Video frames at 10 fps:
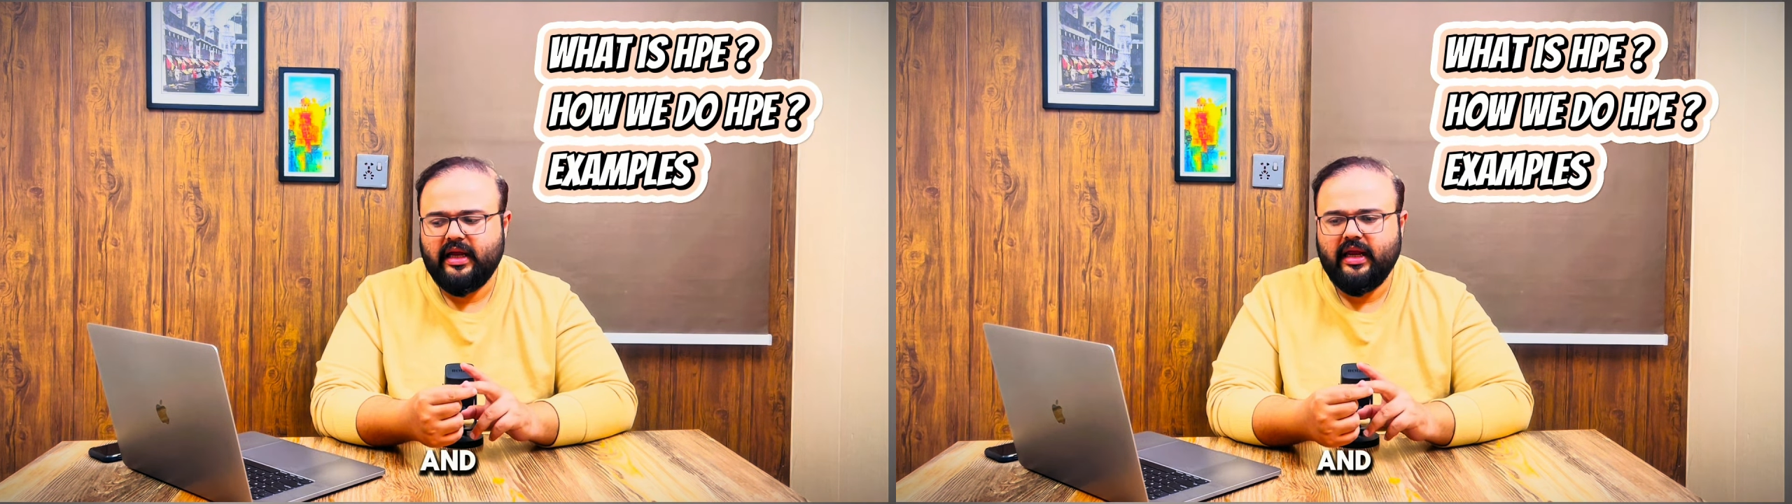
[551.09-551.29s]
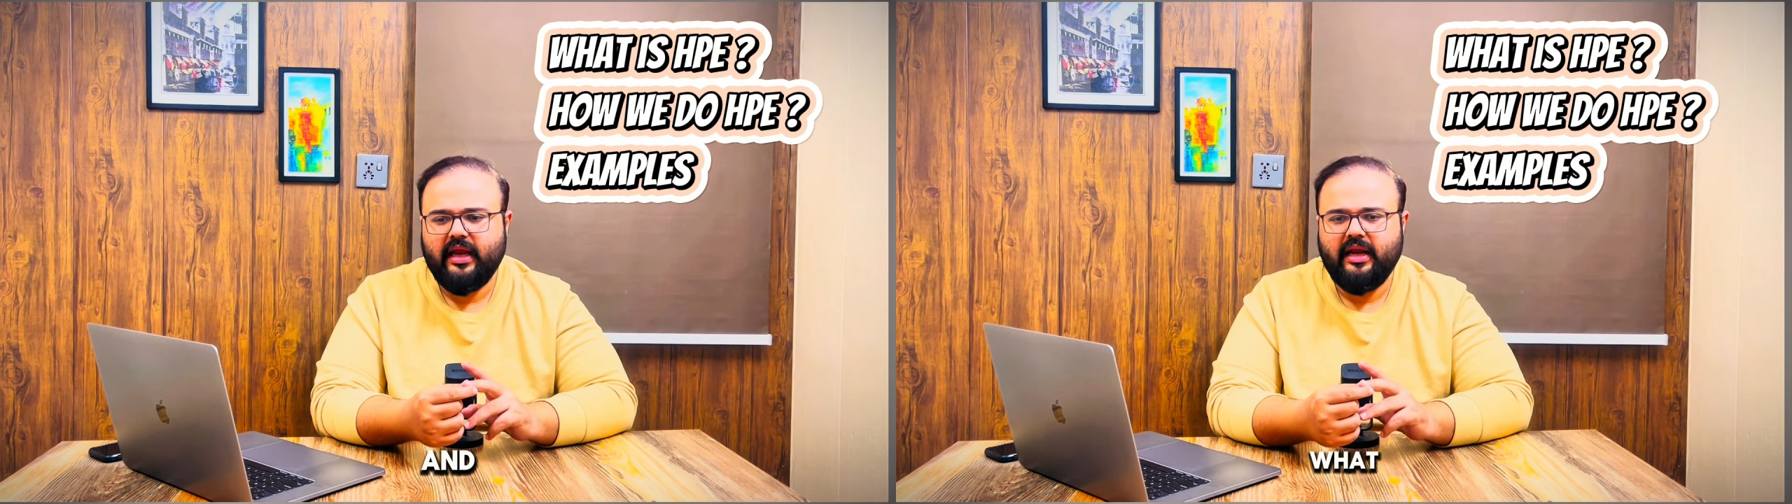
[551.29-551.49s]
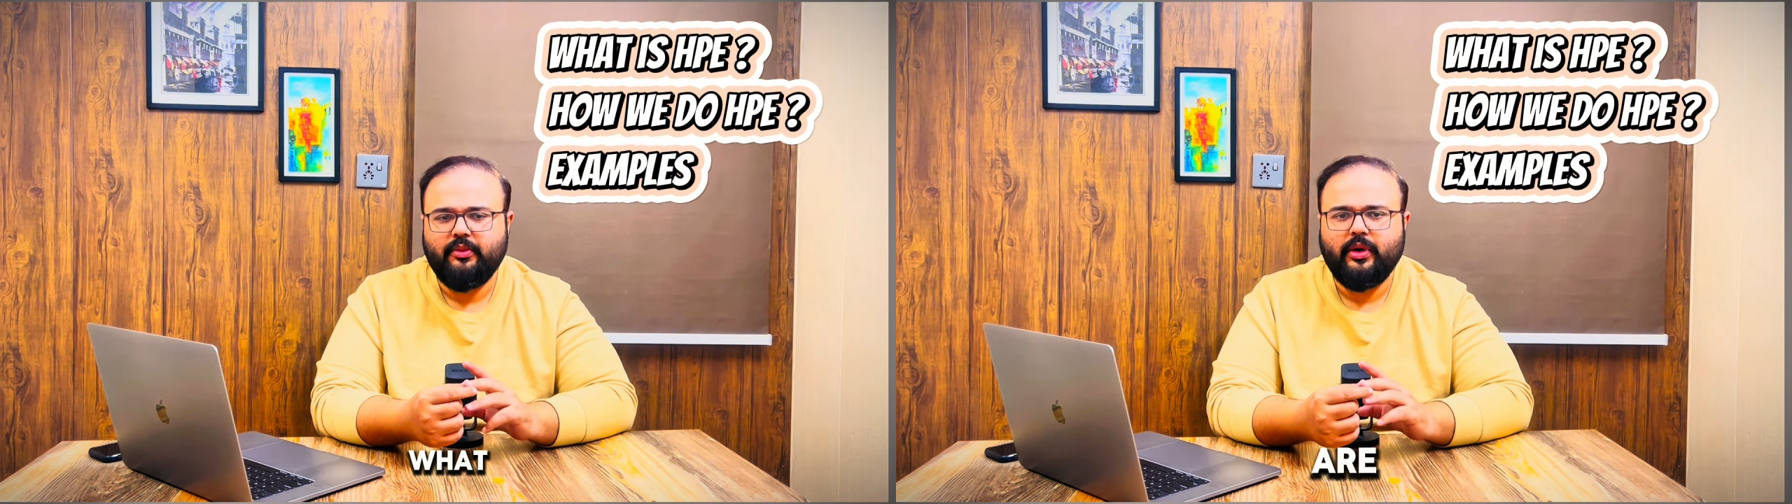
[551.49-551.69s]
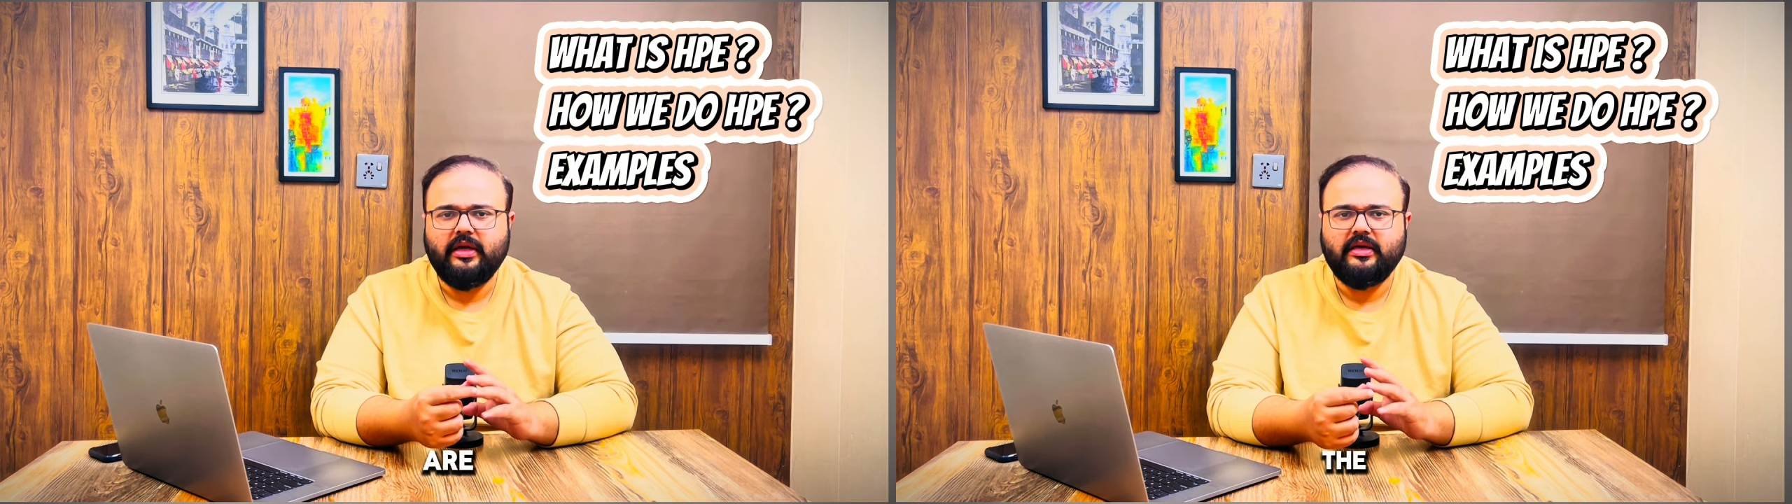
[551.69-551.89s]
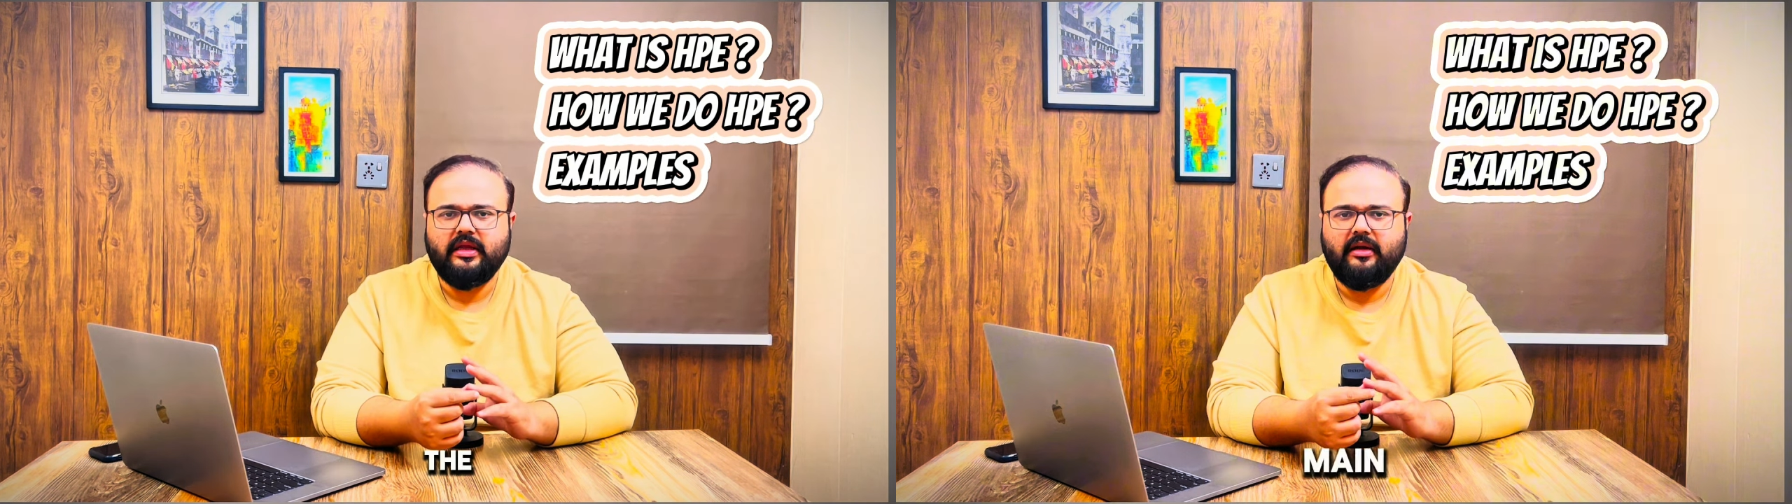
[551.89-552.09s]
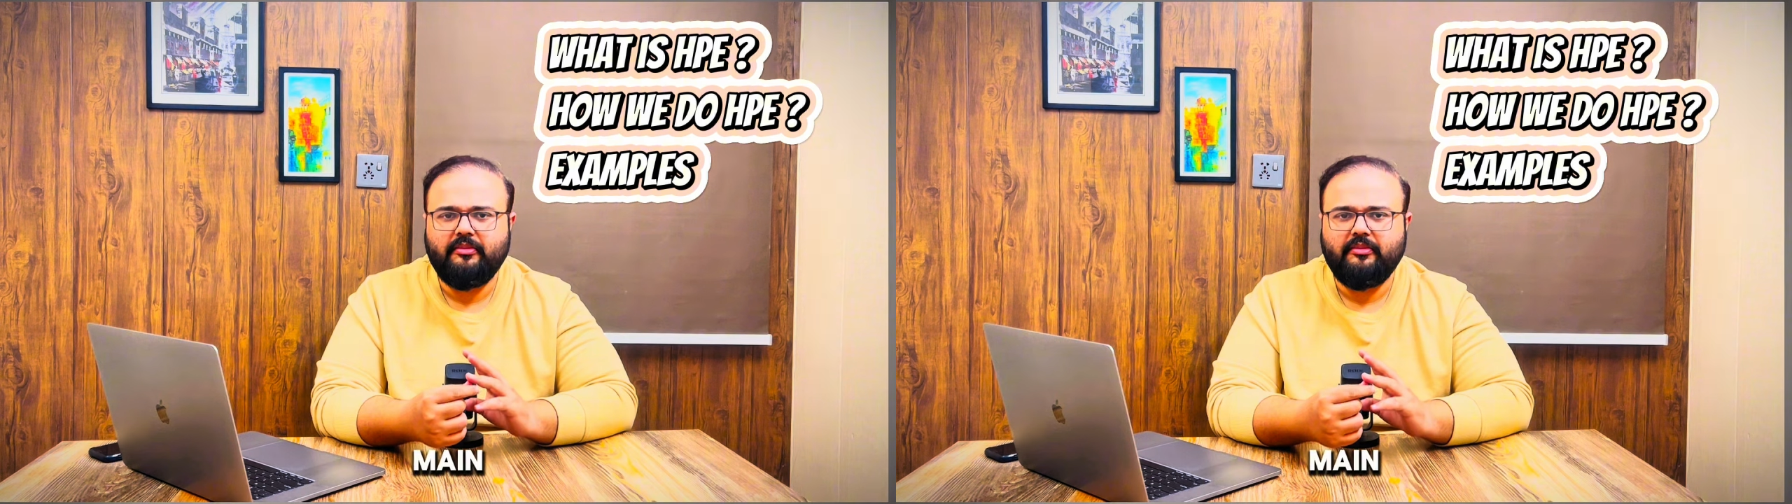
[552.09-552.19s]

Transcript: and what are the